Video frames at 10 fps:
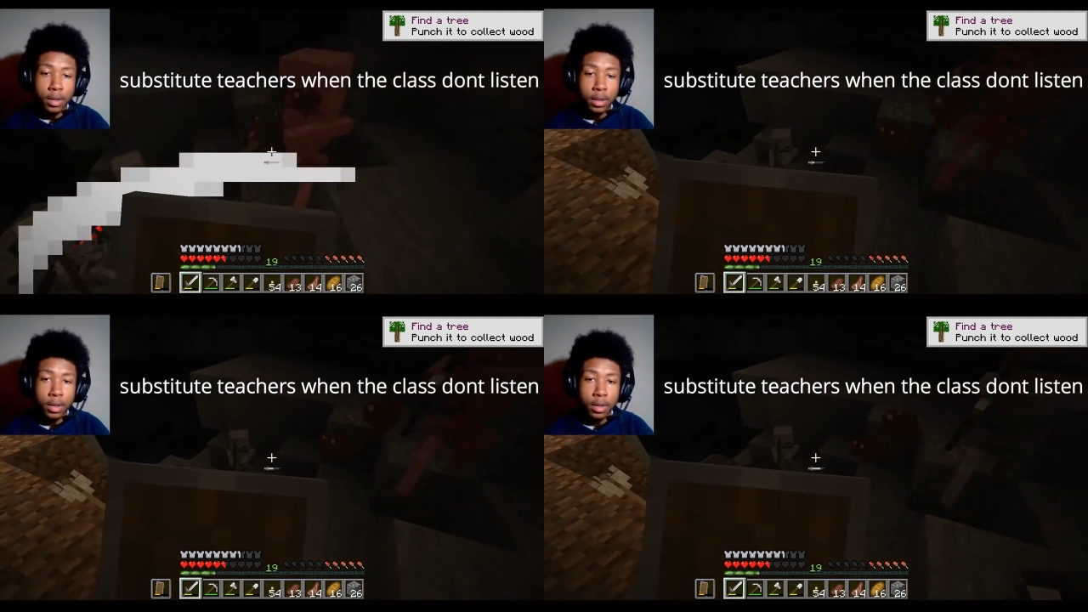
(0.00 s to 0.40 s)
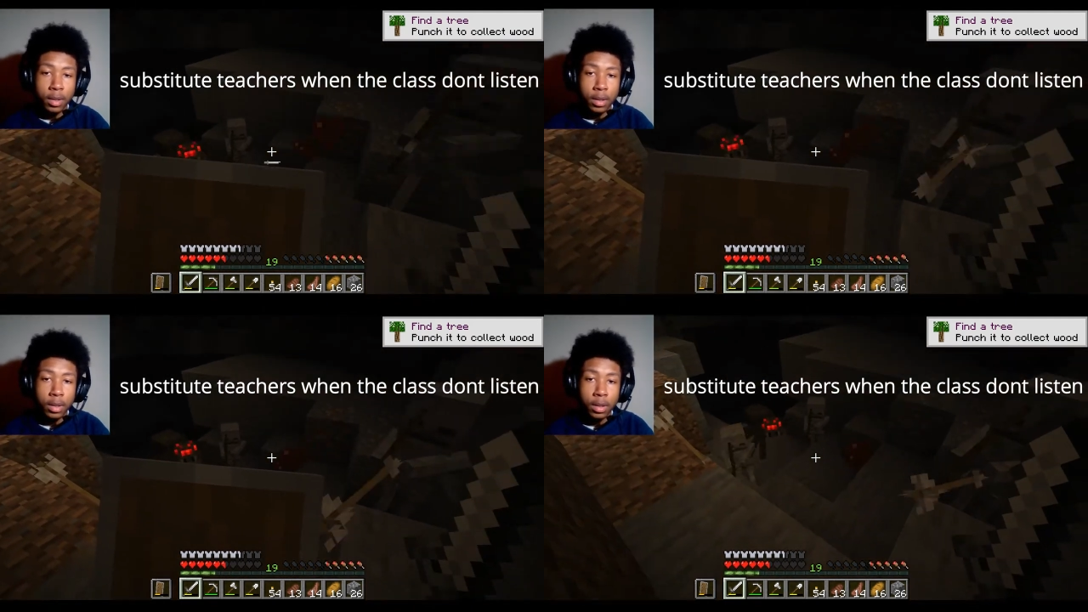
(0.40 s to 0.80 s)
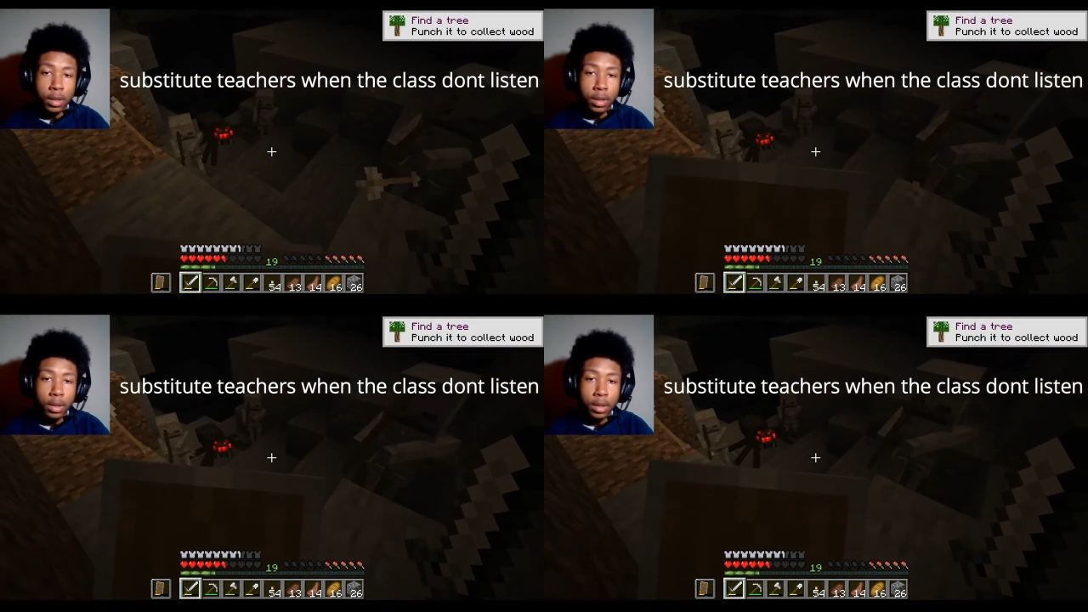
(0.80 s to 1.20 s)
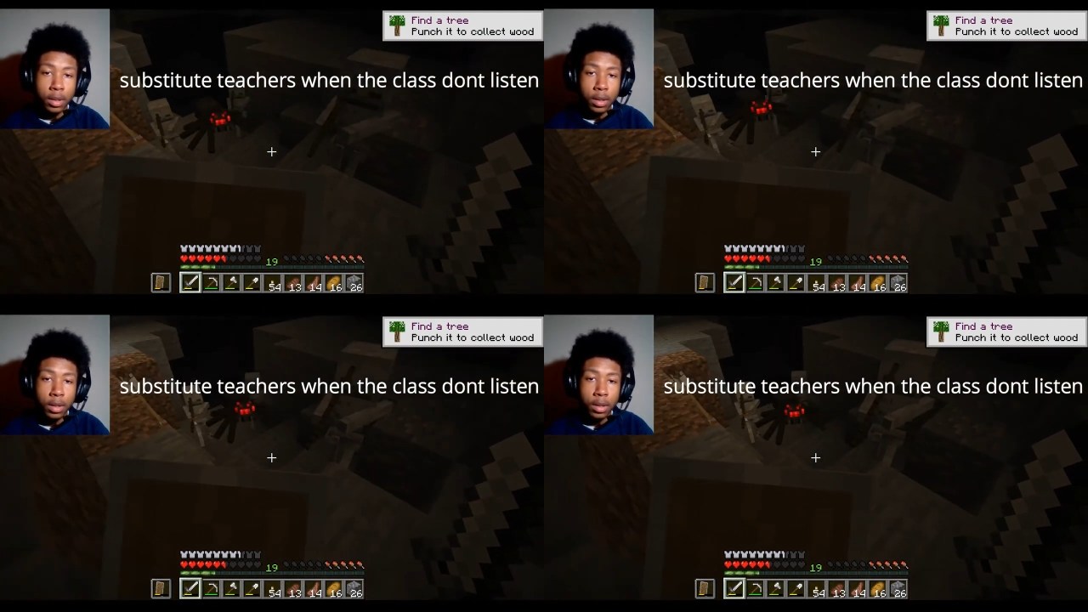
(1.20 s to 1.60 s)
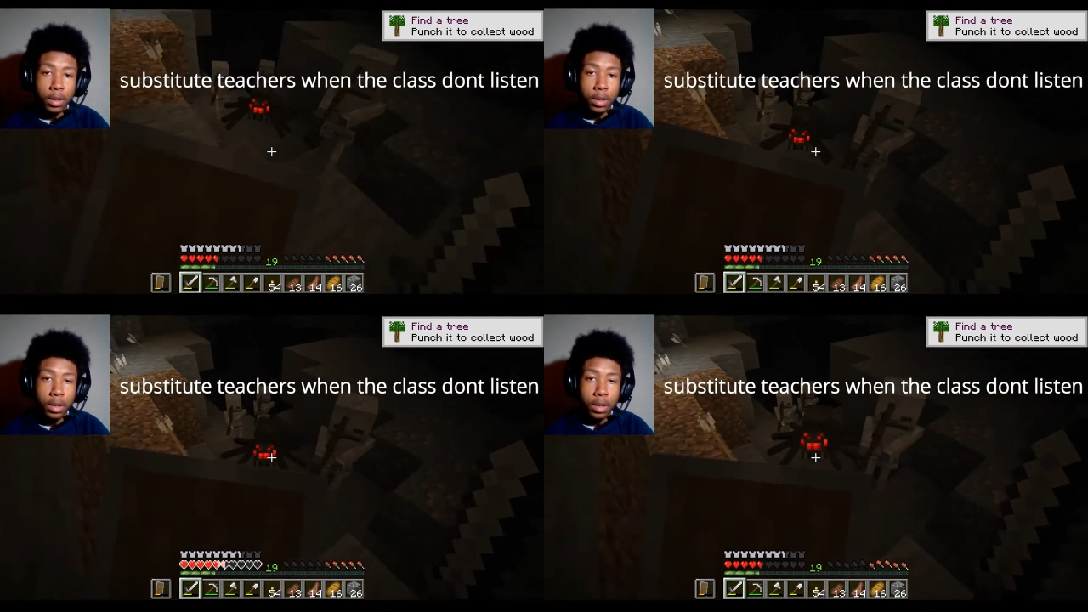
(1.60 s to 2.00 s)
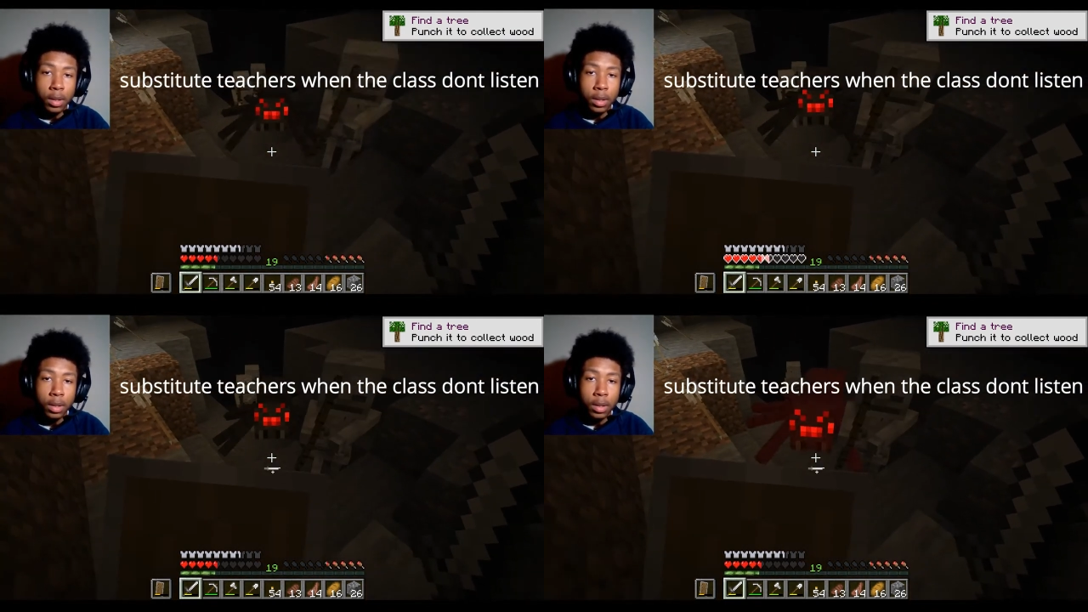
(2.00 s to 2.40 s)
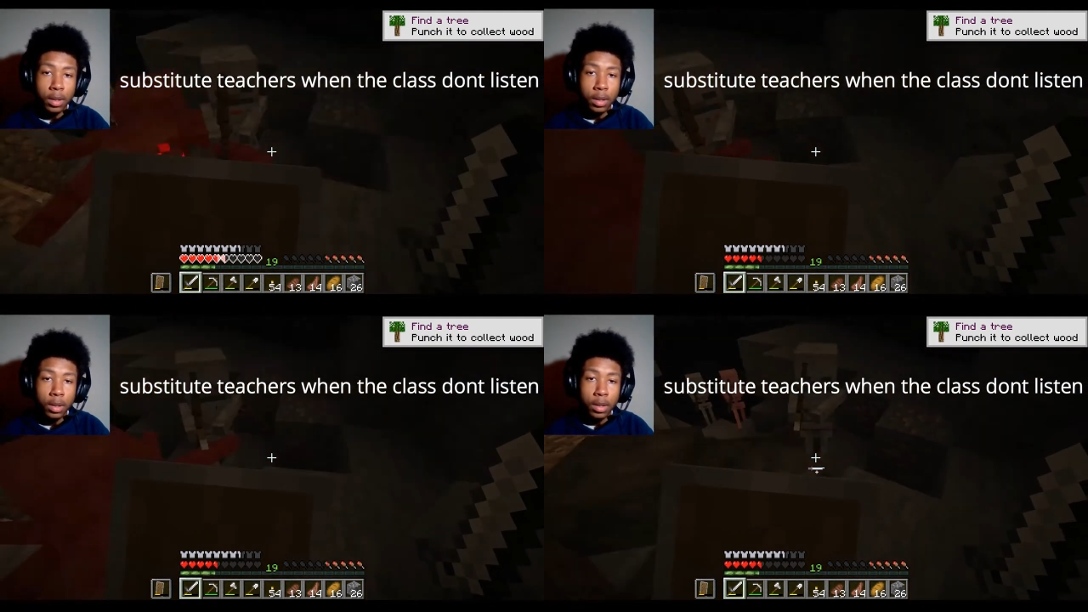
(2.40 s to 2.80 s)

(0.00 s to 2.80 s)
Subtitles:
Nothing is said.